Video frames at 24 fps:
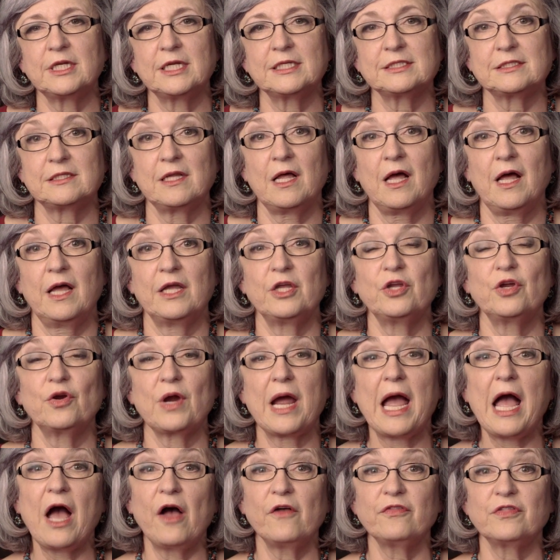is not, you're
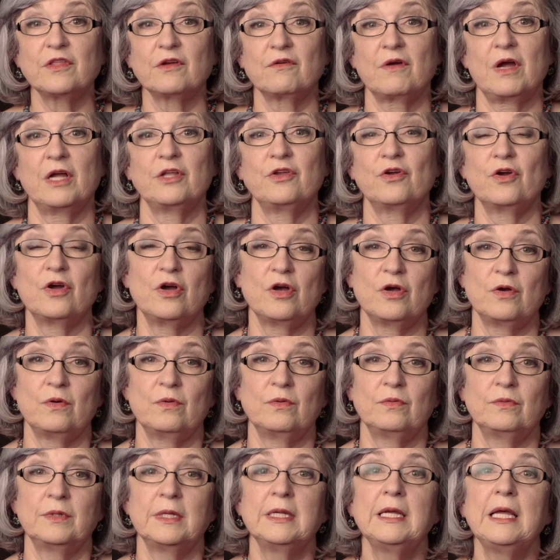out there on your
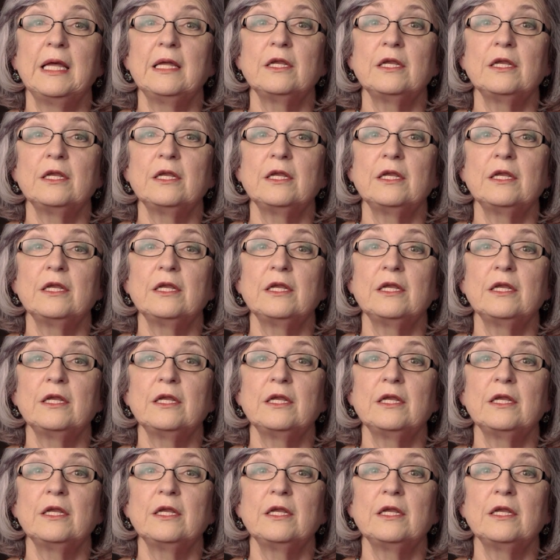own,